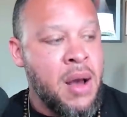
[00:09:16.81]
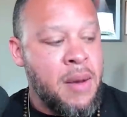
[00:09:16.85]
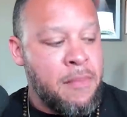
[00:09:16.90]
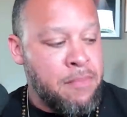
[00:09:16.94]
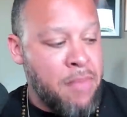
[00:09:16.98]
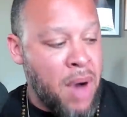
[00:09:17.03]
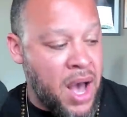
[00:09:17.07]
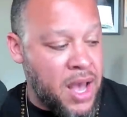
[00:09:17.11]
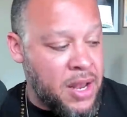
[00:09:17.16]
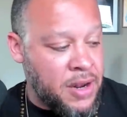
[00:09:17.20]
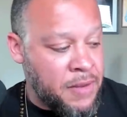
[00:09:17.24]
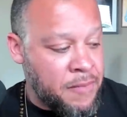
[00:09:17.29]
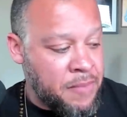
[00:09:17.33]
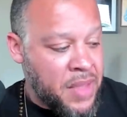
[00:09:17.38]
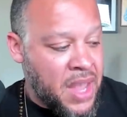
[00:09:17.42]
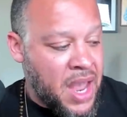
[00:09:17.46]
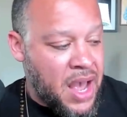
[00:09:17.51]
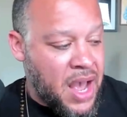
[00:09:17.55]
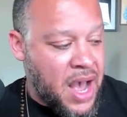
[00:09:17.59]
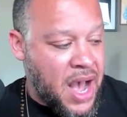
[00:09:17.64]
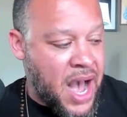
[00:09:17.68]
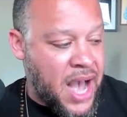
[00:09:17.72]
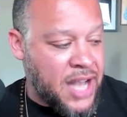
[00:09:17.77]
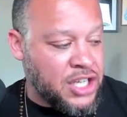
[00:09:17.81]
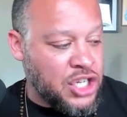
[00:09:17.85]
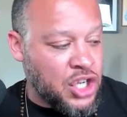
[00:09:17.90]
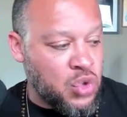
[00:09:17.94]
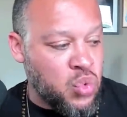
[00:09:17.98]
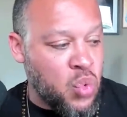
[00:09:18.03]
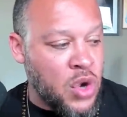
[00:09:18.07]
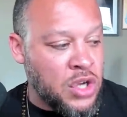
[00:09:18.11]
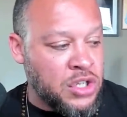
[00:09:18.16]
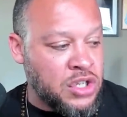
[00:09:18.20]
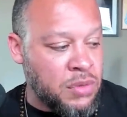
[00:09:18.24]
But I
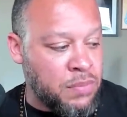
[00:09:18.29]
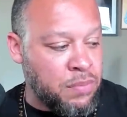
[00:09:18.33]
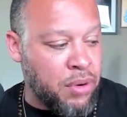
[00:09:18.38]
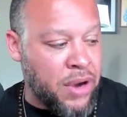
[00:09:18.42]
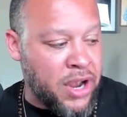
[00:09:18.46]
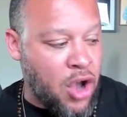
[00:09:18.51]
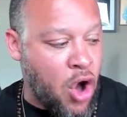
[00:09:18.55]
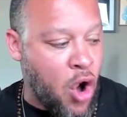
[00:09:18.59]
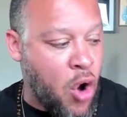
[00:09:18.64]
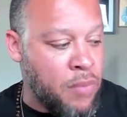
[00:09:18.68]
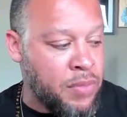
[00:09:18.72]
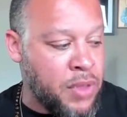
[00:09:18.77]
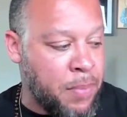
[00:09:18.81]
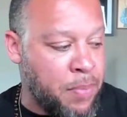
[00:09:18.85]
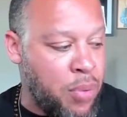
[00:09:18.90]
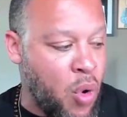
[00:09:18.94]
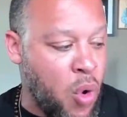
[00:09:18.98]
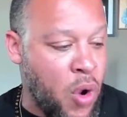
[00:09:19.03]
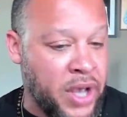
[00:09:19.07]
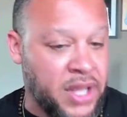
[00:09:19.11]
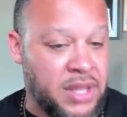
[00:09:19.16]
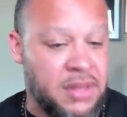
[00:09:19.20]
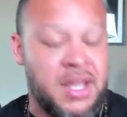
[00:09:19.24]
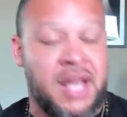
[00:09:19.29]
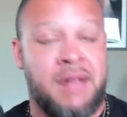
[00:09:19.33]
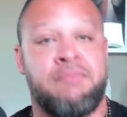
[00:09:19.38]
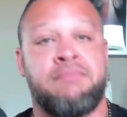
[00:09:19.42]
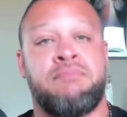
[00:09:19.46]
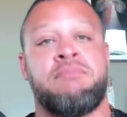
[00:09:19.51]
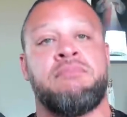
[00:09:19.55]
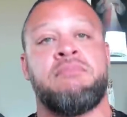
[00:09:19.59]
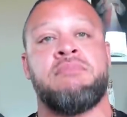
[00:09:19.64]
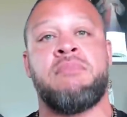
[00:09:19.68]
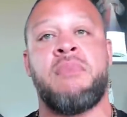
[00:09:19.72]
just want to bring home the point that
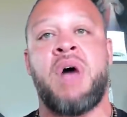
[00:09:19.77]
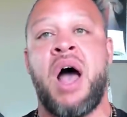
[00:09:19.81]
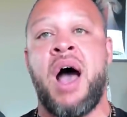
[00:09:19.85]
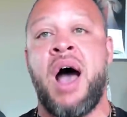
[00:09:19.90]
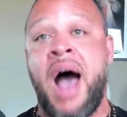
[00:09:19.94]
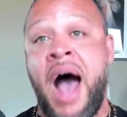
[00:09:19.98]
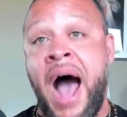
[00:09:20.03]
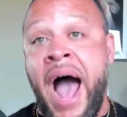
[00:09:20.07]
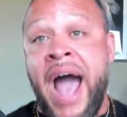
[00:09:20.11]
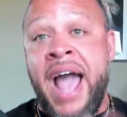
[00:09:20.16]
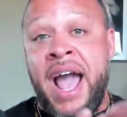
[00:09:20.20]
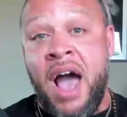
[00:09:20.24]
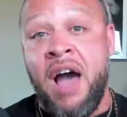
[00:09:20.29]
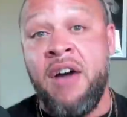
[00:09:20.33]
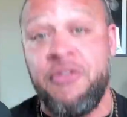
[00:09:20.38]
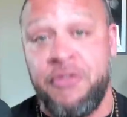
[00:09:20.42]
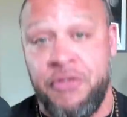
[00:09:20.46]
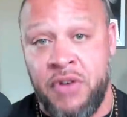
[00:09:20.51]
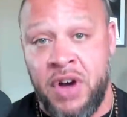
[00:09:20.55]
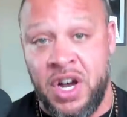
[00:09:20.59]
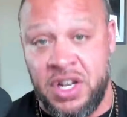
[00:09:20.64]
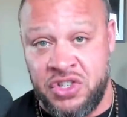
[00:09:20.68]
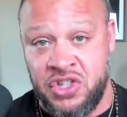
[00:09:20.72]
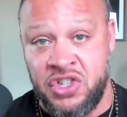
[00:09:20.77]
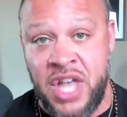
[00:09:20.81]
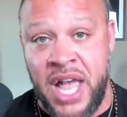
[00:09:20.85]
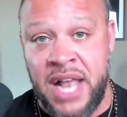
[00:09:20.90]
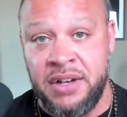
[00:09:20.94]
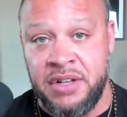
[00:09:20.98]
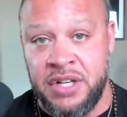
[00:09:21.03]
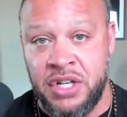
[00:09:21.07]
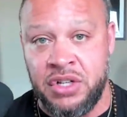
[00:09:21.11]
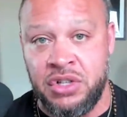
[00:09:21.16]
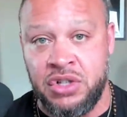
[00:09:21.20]
I have
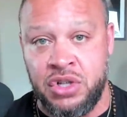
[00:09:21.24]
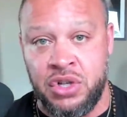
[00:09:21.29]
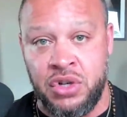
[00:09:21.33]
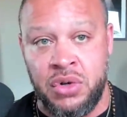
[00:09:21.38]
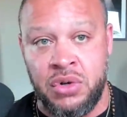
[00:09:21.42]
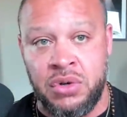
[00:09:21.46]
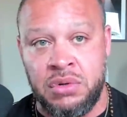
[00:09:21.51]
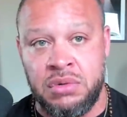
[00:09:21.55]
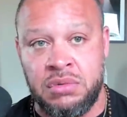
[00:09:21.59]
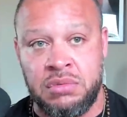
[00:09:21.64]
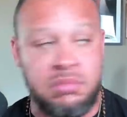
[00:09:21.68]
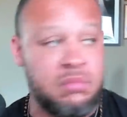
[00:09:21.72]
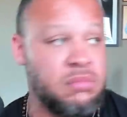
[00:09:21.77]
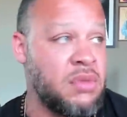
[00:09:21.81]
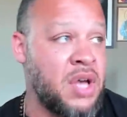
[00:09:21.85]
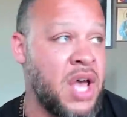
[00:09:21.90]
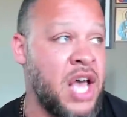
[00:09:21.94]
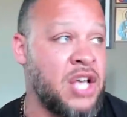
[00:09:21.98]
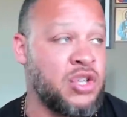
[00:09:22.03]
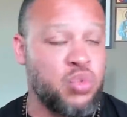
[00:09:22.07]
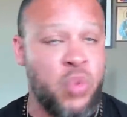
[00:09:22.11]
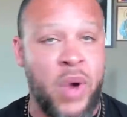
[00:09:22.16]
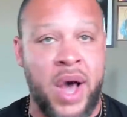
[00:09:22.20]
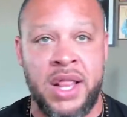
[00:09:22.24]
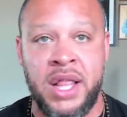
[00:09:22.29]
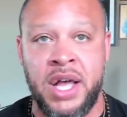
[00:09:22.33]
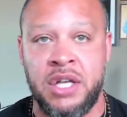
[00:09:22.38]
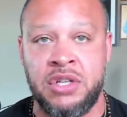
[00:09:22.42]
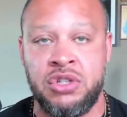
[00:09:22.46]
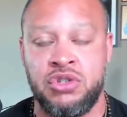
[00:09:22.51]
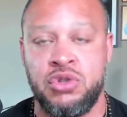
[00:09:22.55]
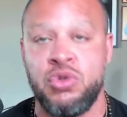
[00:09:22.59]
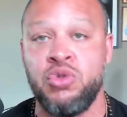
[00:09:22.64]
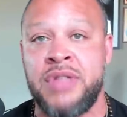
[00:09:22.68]
assented to, as well
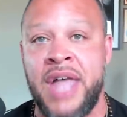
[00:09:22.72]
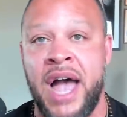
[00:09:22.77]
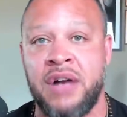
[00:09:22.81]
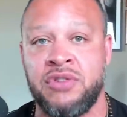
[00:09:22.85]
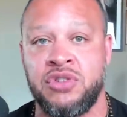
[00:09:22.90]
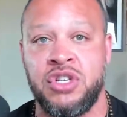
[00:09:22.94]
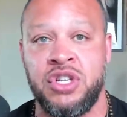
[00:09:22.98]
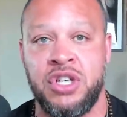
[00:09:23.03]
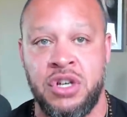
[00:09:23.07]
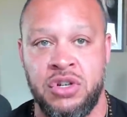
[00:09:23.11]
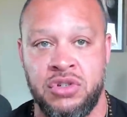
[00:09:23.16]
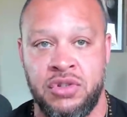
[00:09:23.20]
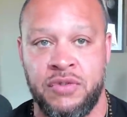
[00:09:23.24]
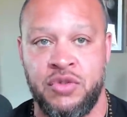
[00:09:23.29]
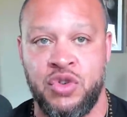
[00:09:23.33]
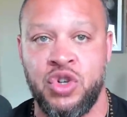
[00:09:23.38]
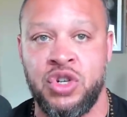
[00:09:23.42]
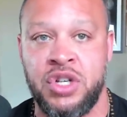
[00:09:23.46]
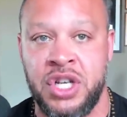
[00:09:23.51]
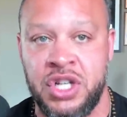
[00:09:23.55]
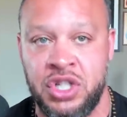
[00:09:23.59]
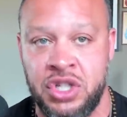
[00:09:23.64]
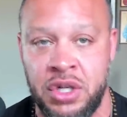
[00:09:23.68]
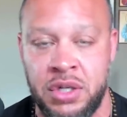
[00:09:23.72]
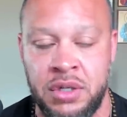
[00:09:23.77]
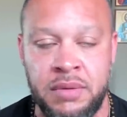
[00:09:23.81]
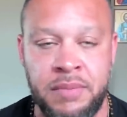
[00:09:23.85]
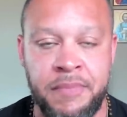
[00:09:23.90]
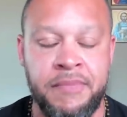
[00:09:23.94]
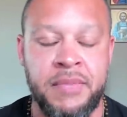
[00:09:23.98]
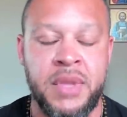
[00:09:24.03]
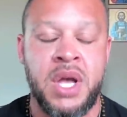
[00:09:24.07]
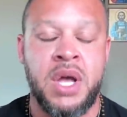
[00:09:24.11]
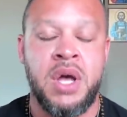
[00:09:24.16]
as 2,000 years of tradition,
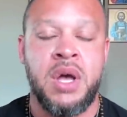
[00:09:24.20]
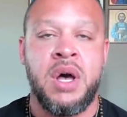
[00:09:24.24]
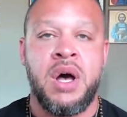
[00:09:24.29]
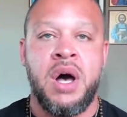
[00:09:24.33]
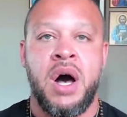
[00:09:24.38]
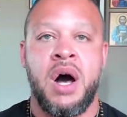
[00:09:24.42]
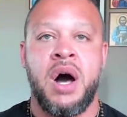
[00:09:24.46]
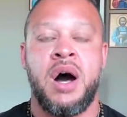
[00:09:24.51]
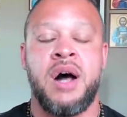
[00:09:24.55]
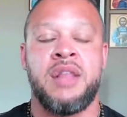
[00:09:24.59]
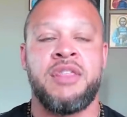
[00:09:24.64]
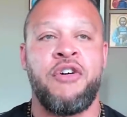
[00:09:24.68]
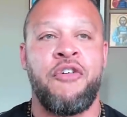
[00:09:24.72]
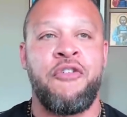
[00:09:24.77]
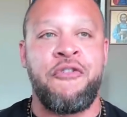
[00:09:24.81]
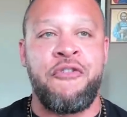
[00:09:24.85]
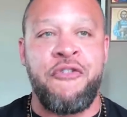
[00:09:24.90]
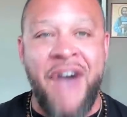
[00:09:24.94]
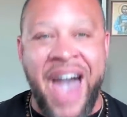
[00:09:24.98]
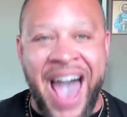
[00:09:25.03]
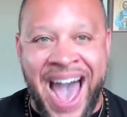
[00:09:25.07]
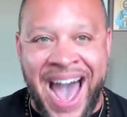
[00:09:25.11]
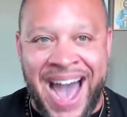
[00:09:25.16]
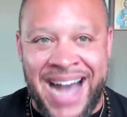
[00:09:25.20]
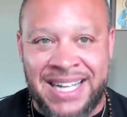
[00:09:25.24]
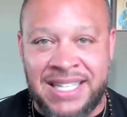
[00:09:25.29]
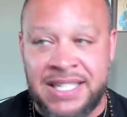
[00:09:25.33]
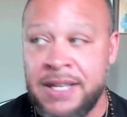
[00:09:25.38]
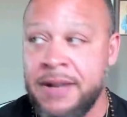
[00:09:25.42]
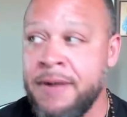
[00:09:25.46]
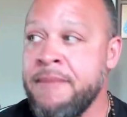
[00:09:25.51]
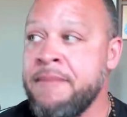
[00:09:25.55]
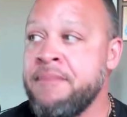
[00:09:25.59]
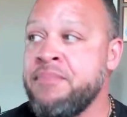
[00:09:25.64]
uh, the
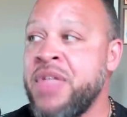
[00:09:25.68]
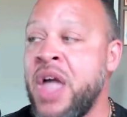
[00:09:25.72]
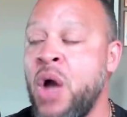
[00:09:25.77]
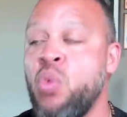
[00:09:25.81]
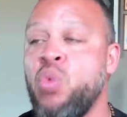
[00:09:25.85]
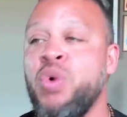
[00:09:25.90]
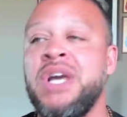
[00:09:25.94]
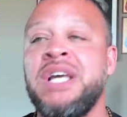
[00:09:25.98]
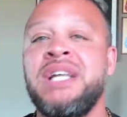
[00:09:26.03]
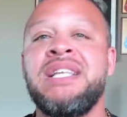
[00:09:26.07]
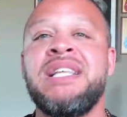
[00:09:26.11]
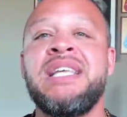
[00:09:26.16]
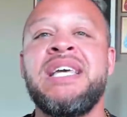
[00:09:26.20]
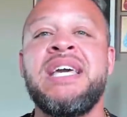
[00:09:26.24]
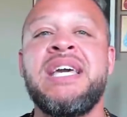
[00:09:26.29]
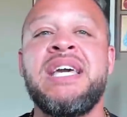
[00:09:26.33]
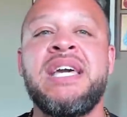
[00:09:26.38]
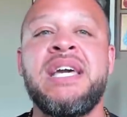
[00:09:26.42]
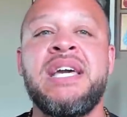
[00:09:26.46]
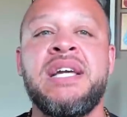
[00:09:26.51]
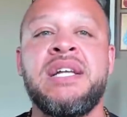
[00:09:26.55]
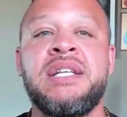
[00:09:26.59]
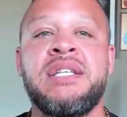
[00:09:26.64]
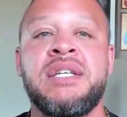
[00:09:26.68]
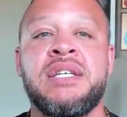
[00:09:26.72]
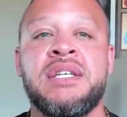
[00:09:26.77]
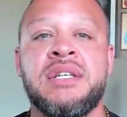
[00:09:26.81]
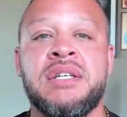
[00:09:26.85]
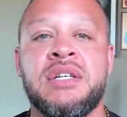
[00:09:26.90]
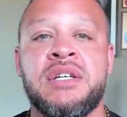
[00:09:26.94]
fact that we need